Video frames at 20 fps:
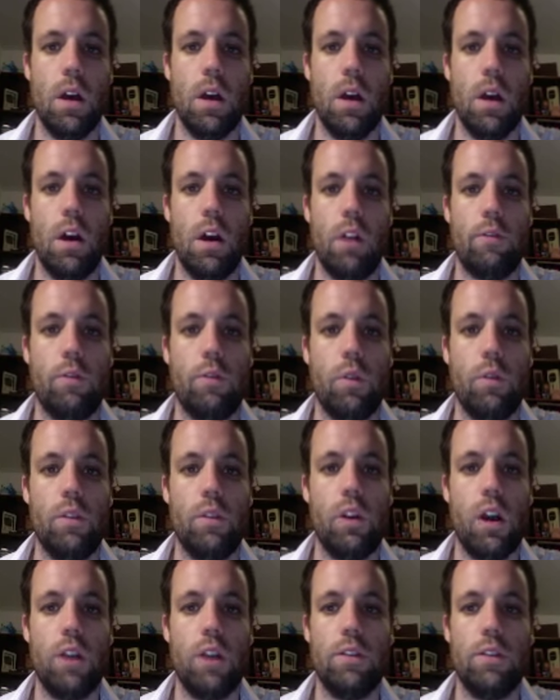hopefully all of you
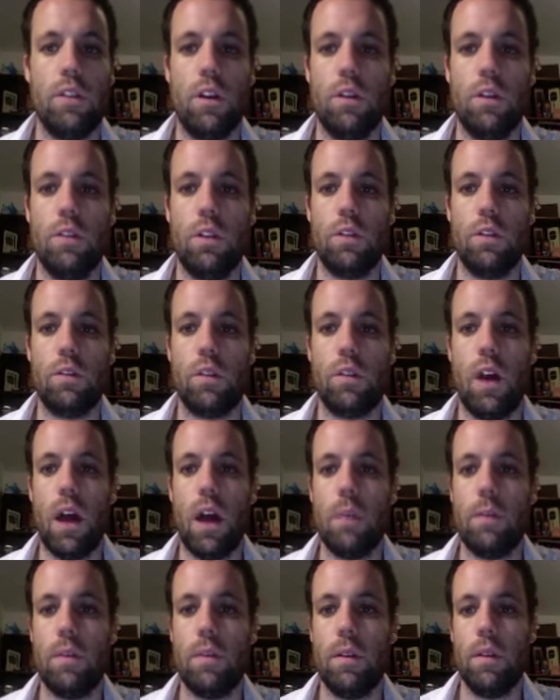guys know
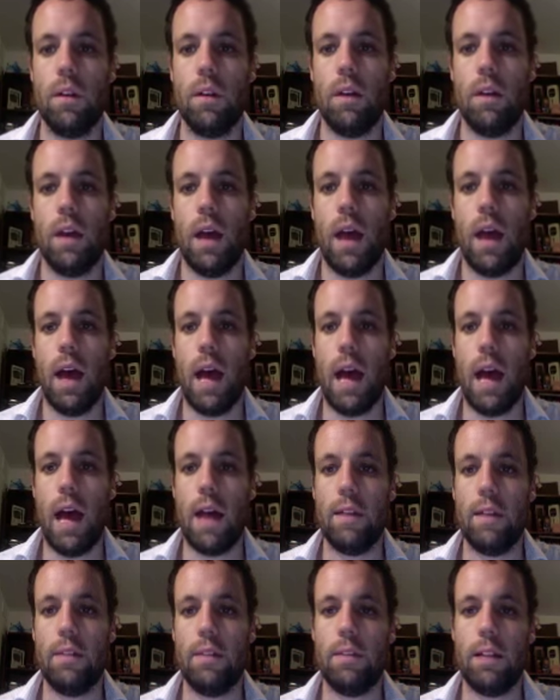Skype.
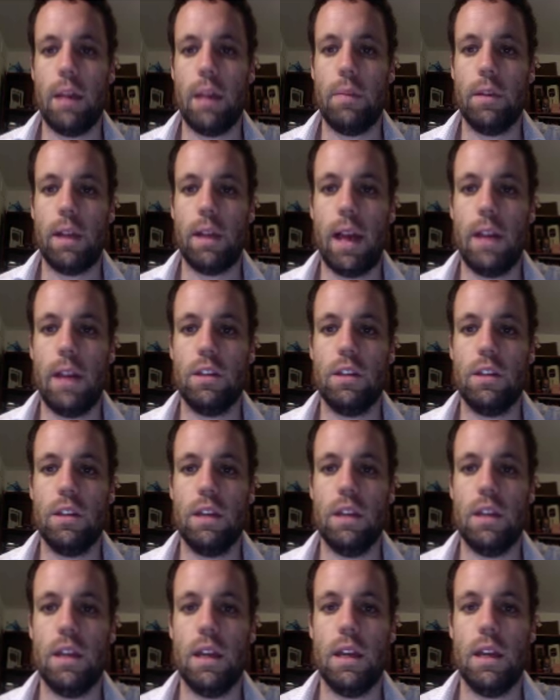This little application
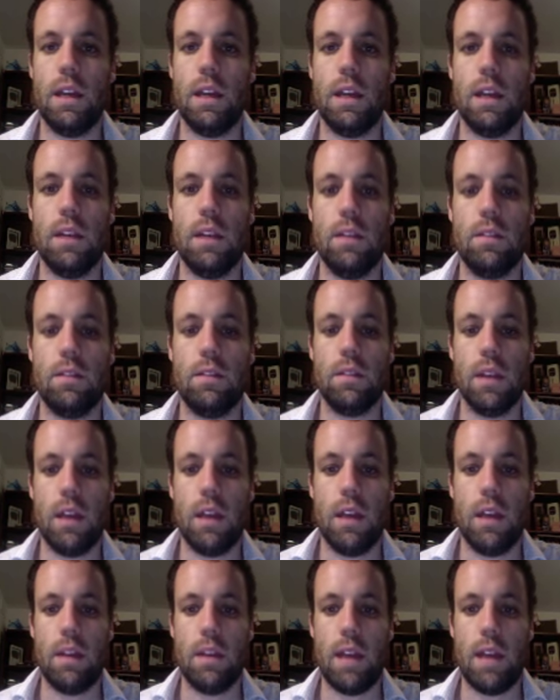here is
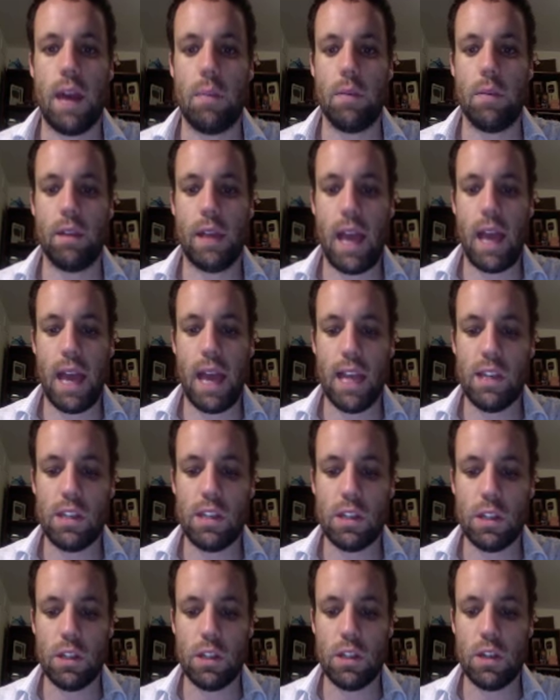the
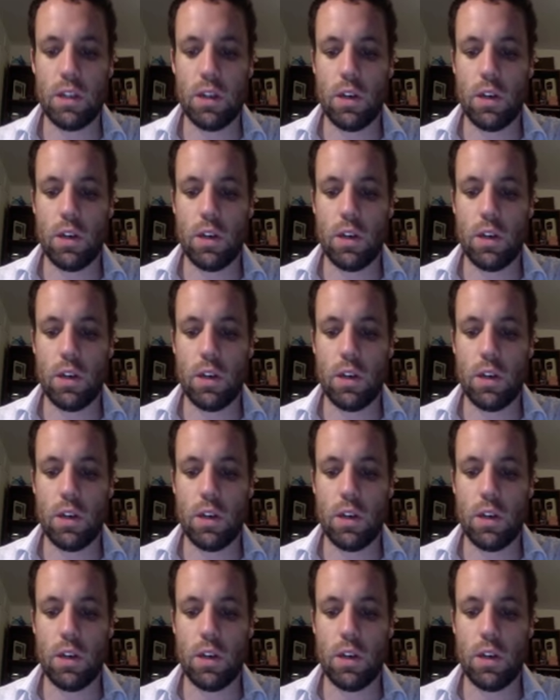application